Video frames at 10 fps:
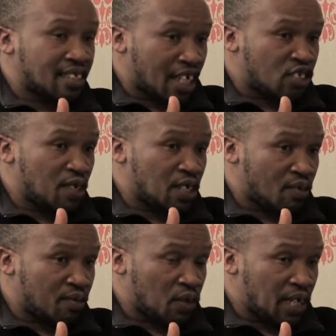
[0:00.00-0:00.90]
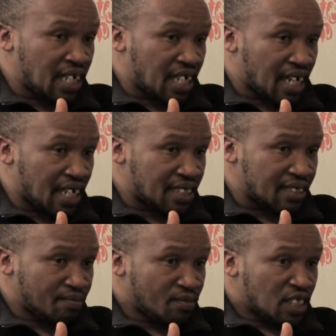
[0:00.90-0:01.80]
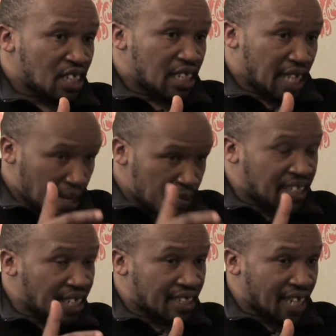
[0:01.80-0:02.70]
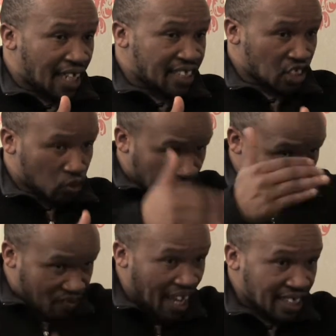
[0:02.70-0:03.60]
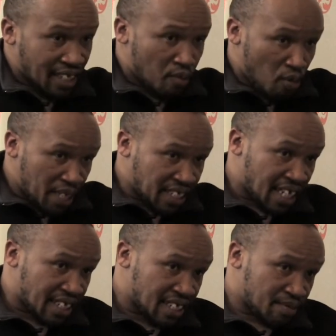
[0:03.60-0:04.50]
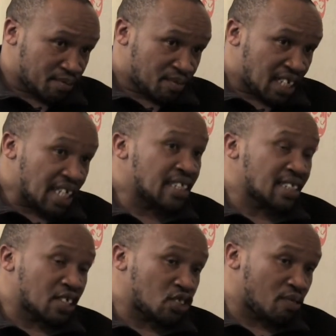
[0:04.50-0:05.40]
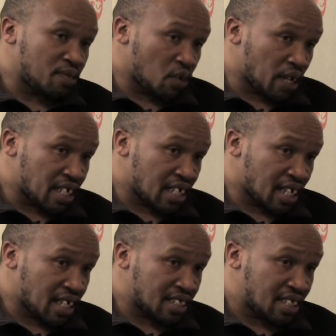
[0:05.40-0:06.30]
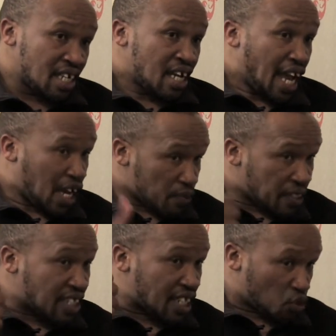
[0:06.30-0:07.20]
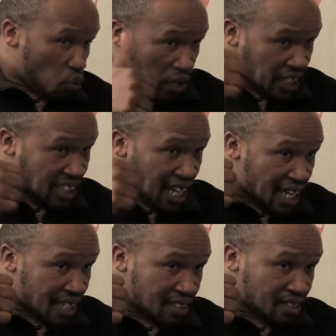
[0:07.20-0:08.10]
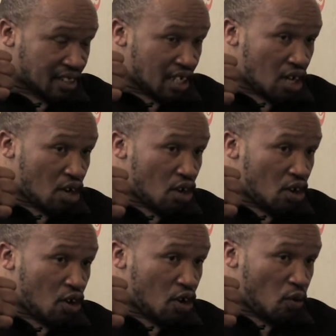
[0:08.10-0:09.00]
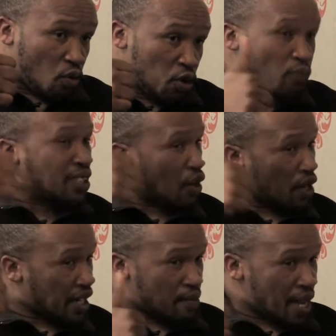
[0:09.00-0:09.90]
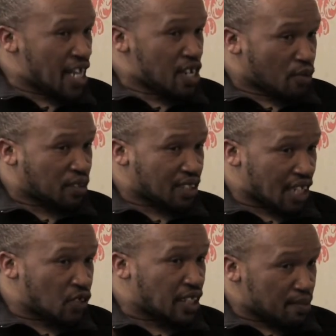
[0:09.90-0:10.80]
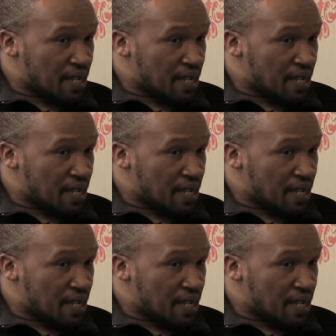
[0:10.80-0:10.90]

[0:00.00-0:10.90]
detachment of the working class, the immediate task is to defend the momentary interests of the working class. And we said we shall, Numsa will remain Numsa. It will